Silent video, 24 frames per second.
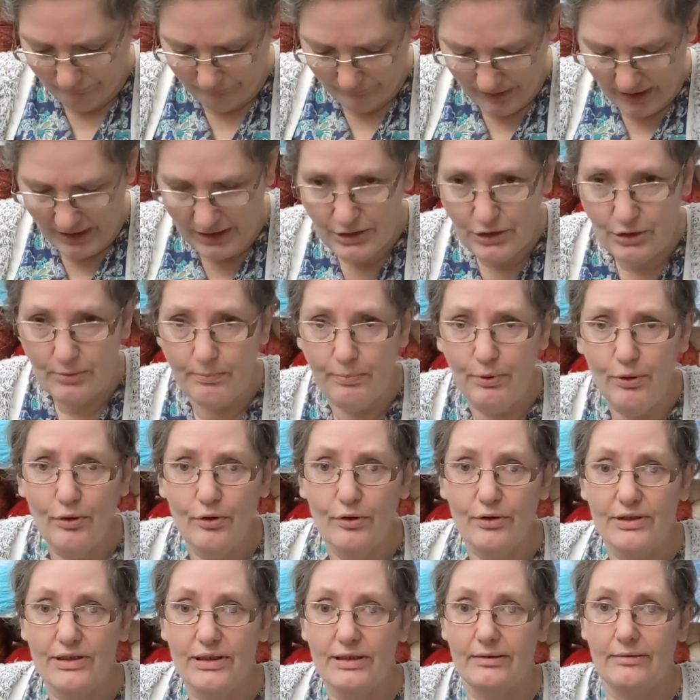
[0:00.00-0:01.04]
And I shall
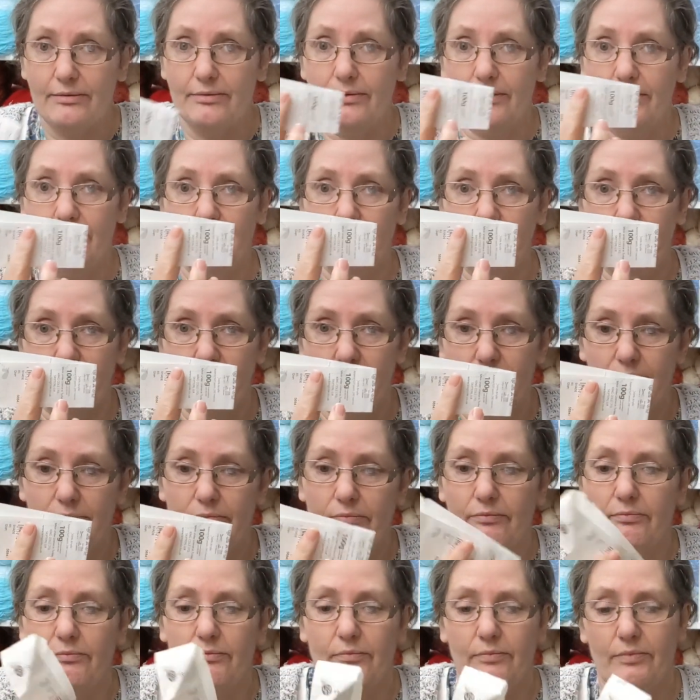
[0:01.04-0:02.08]
put
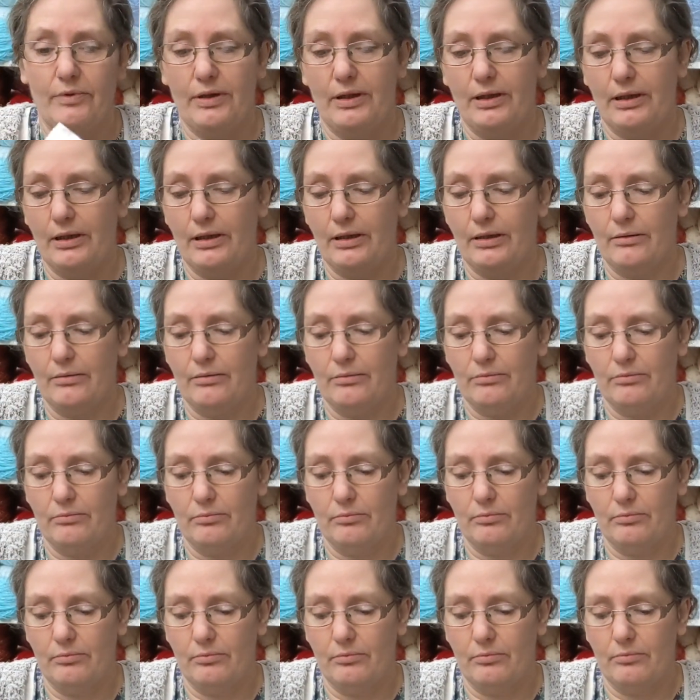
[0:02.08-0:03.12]
the
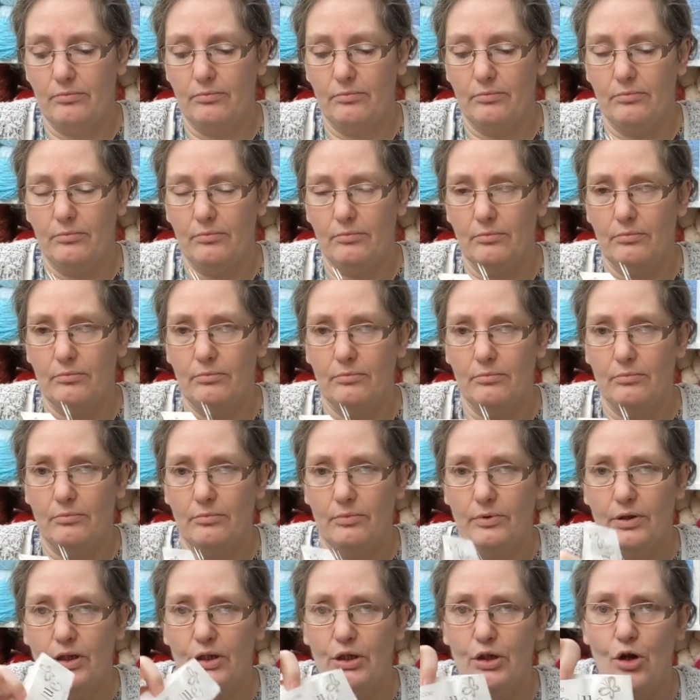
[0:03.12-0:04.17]

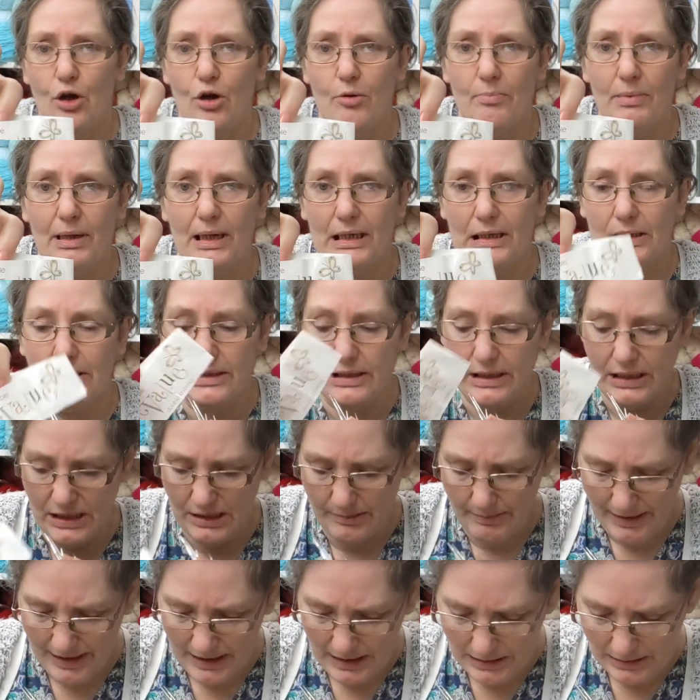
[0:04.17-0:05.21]
yarn band in the
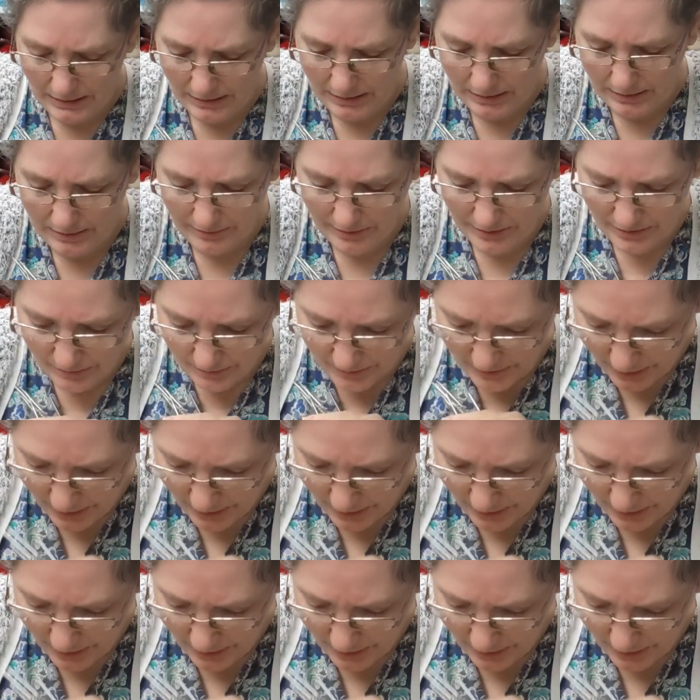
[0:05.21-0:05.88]
bag so I